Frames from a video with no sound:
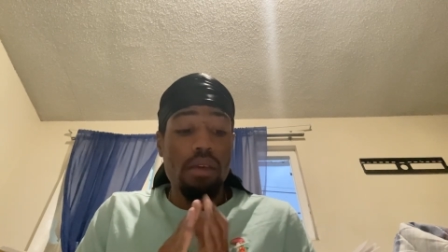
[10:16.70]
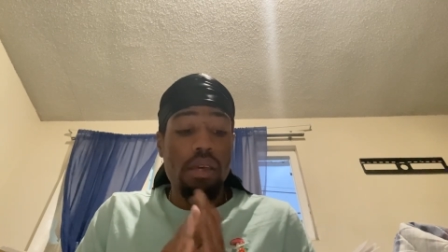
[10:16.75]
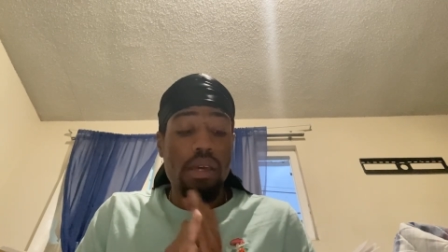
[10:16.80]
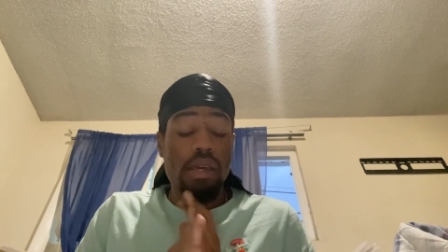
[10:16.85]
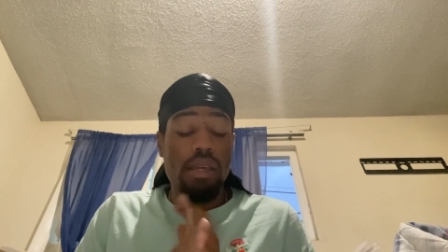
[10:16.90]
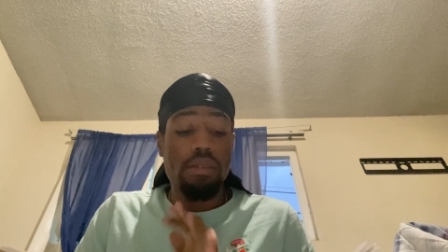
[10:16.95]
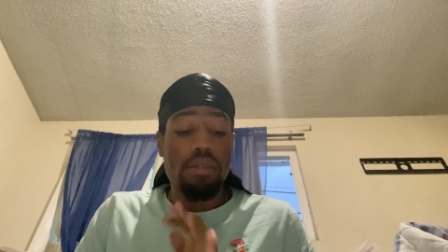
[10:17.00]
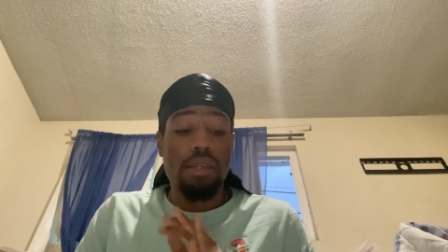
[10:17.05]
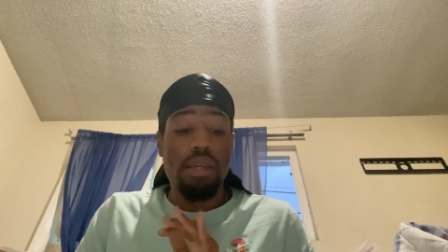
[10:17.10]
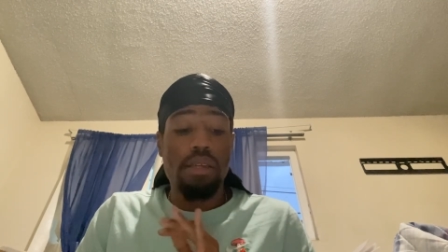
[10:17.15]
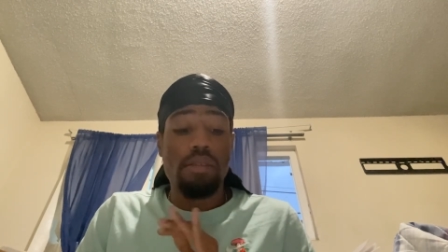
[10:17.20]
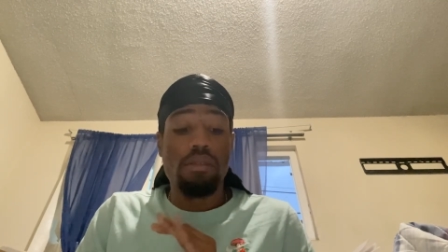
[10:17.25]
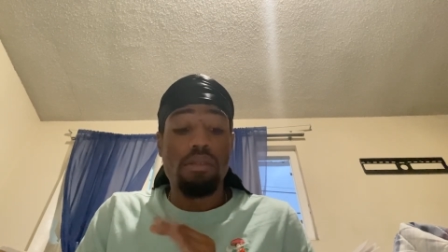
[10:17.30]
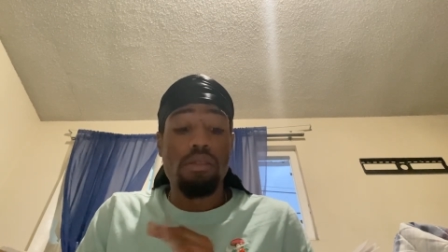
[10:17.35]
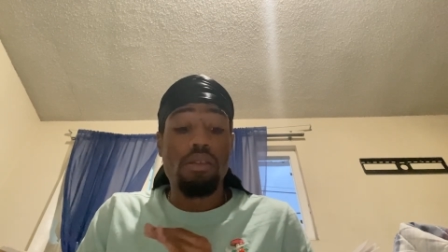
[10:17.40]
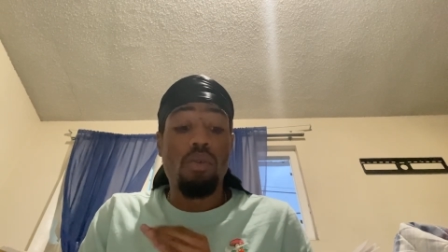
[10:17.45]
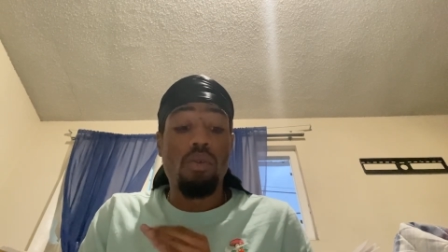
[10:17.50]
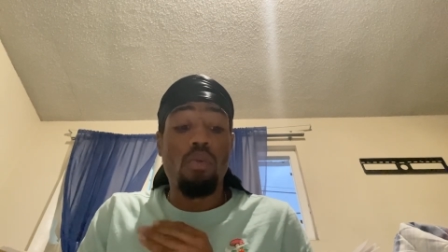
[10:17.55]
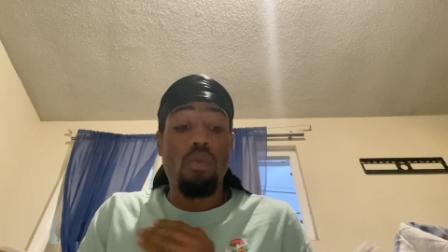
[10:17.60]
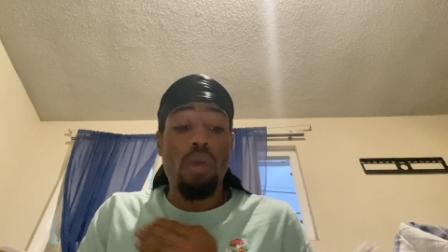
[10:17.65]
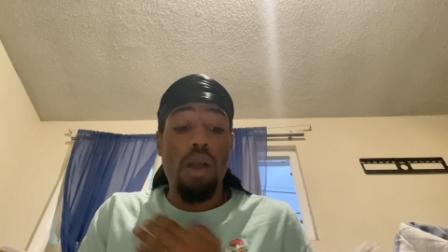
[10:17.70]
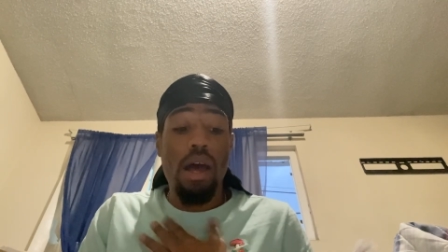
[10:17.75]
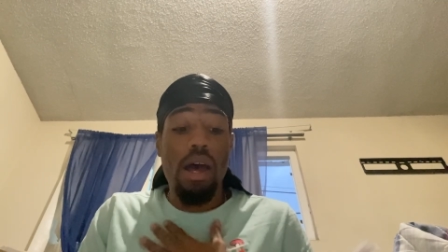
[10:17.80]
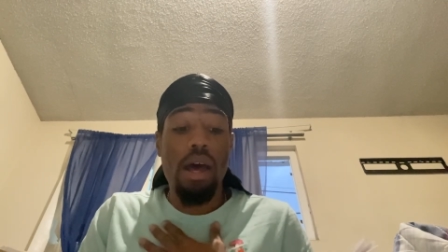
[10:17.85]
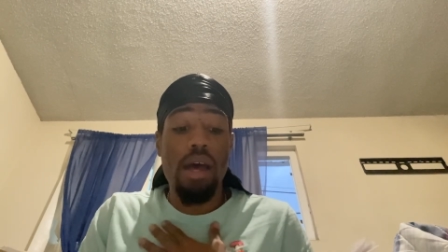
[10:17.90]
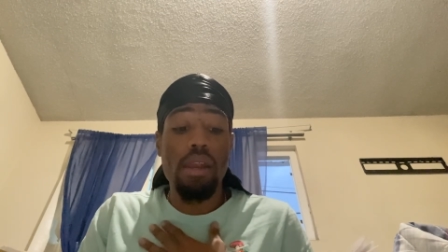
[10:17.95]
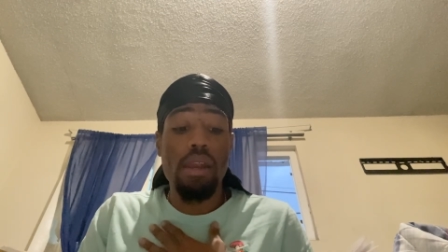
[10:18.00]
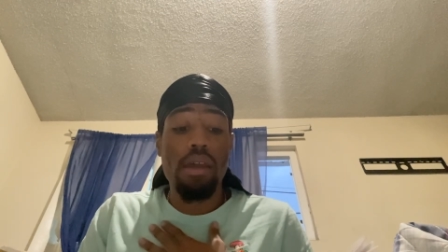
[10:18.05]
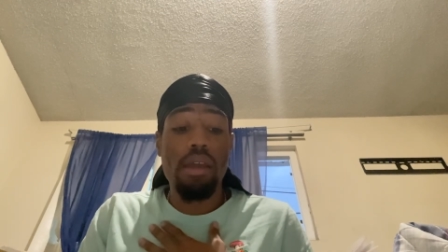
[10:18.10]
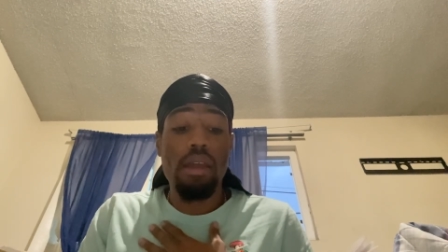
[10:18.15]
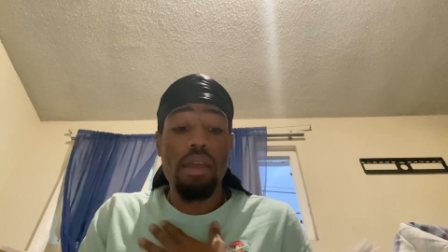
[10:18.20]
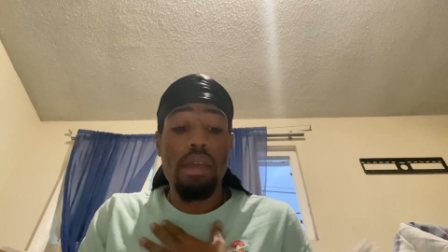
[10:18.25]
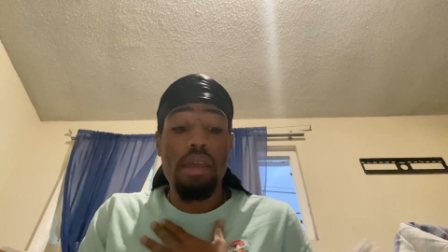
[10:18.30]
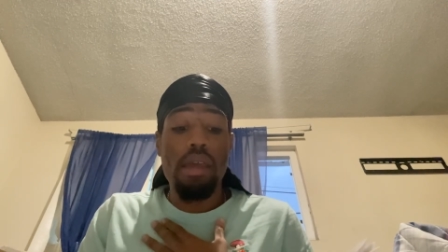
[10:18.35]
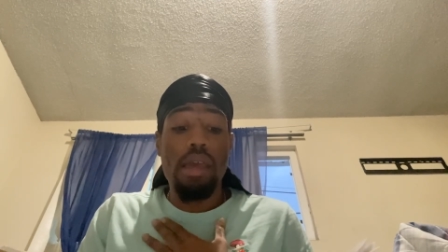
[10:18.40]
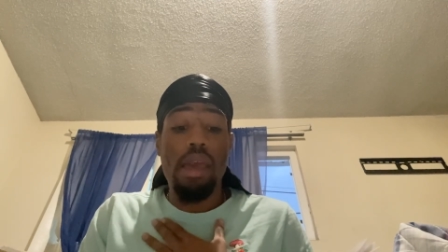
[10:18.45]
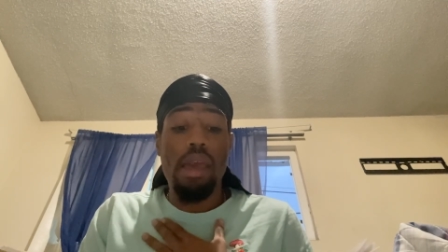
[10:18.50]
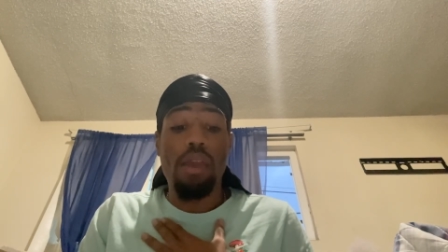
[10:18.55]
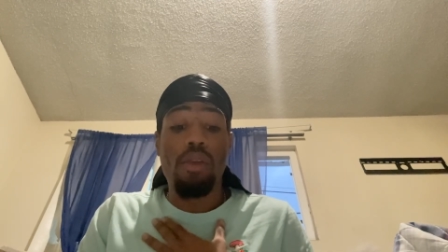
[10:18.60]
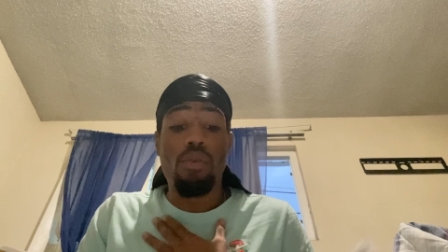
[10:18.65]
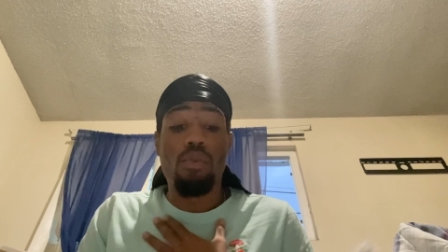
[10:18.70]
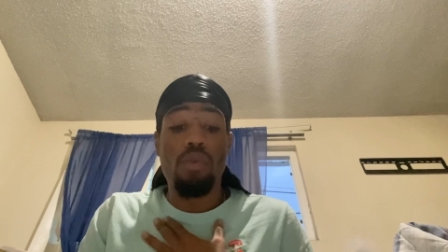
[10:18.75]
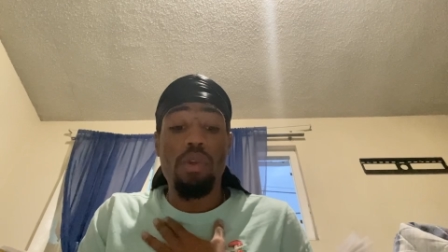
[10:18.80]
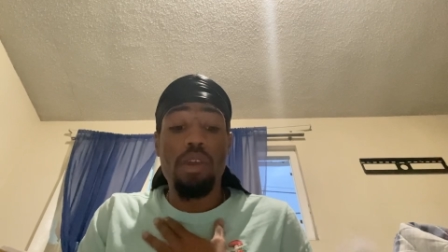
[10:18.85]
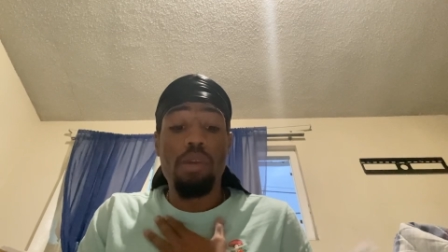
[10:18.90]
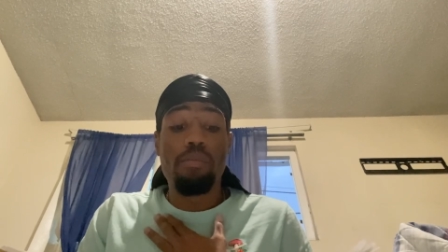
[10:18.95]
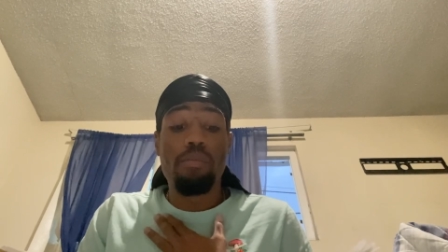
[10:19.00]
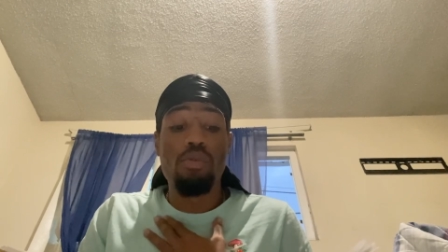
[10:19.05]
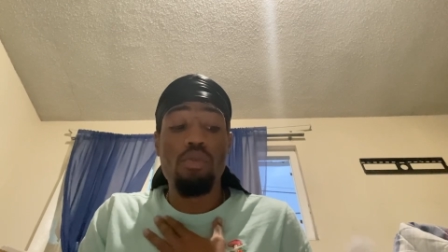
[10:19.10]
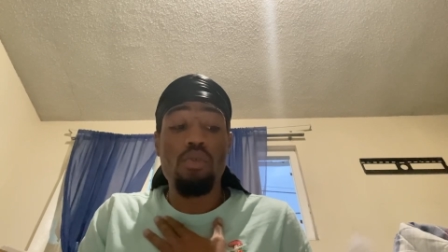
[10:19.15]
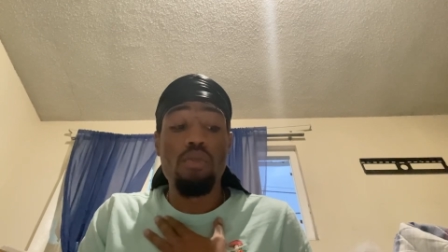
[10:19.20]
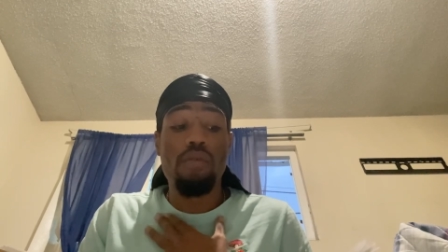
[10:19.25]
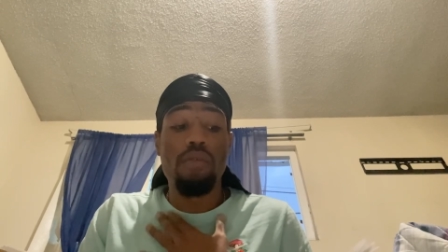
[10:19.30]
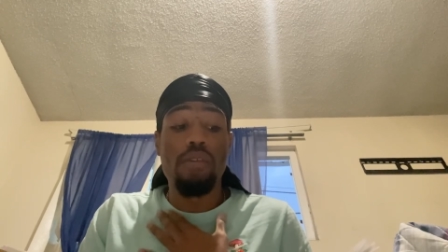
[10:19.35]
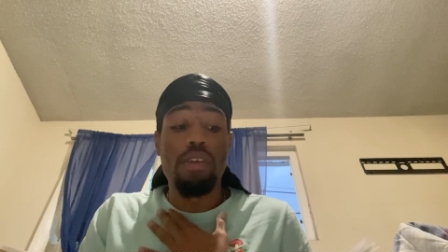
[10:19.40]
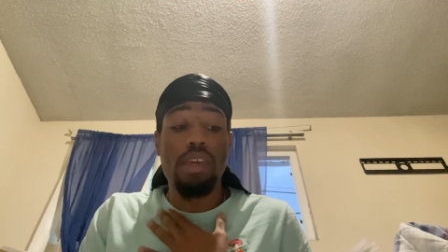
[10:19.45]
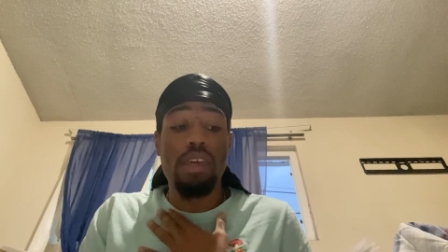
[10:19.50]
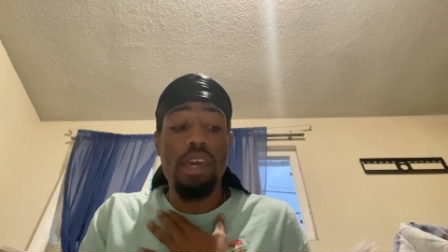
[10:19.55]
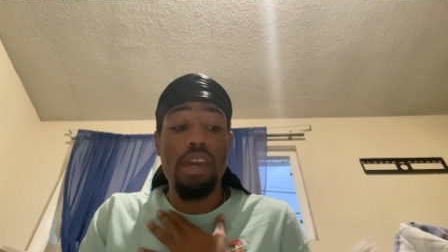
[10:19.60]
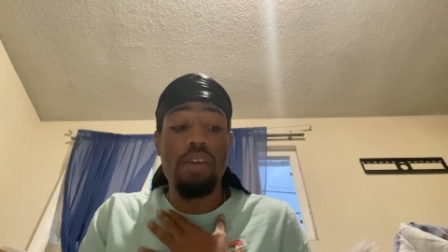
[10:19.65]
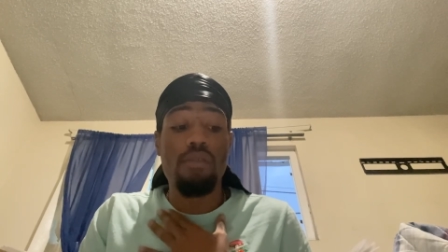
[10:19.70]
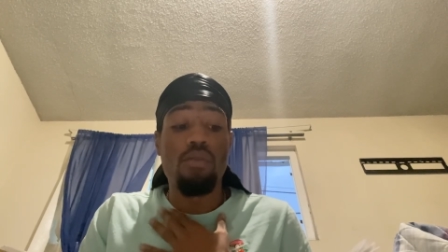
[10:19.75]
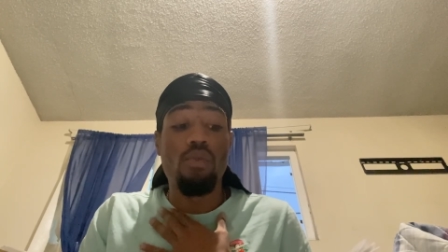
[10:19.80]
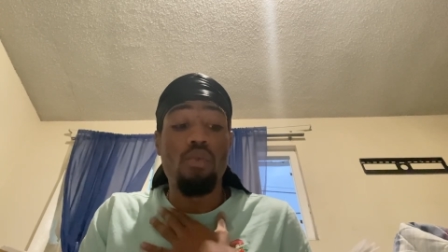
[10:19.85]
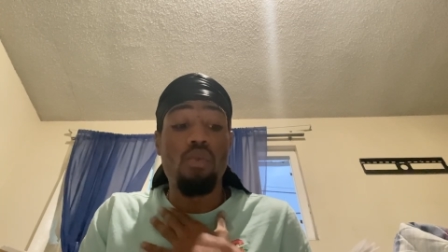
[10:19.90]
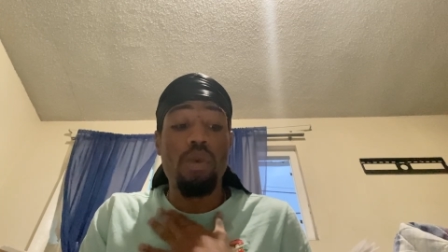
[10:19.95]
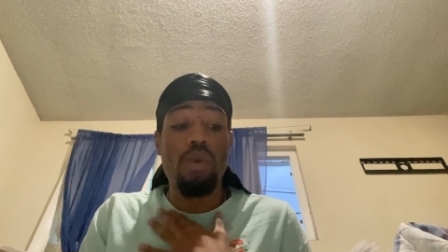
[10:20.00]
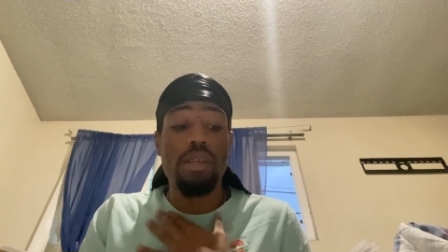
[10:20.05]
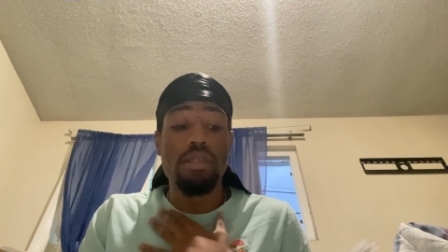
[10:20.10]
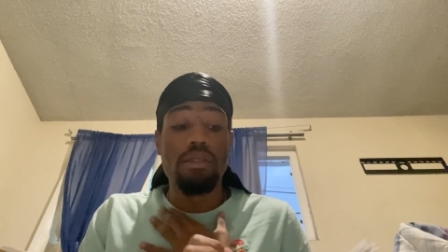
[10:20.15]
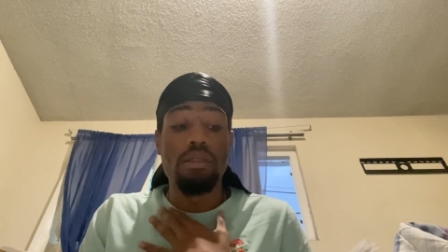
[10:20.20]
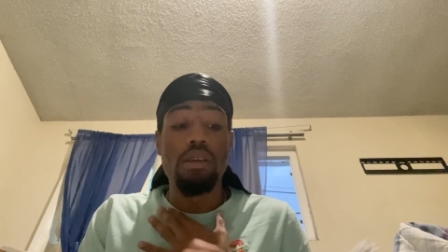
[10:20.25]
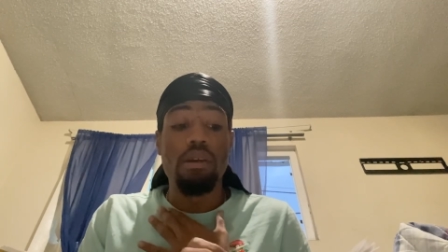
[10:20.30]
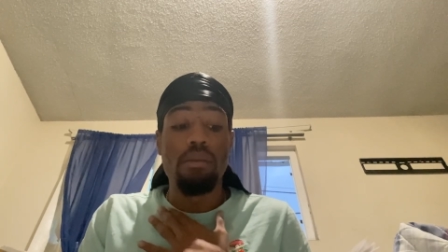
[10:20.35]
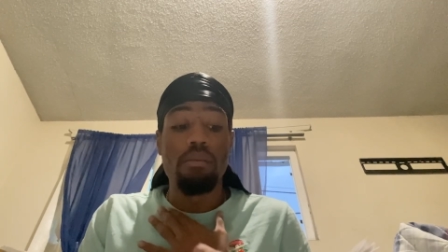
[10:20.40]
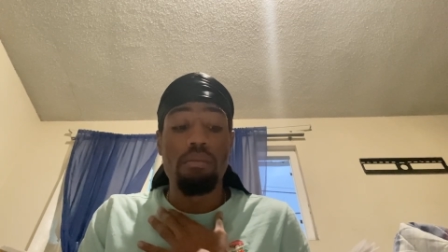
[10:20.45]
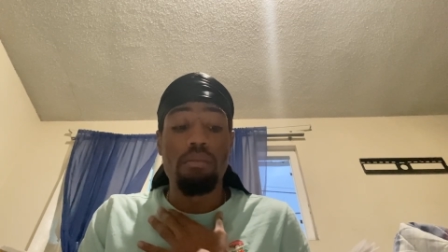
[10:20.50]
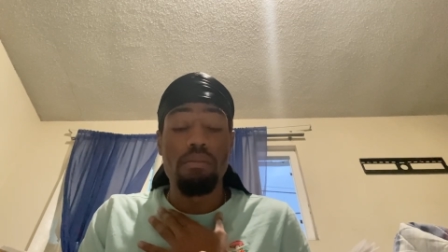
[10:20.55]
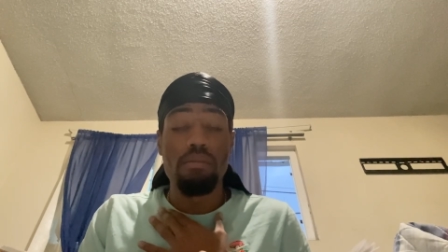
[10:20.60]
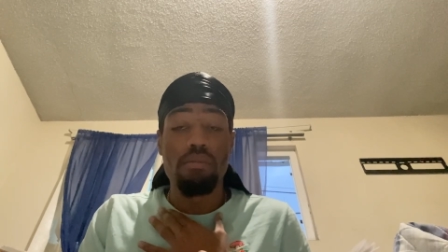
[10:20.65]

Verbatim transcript: It says, The rod and reproof give wisdom,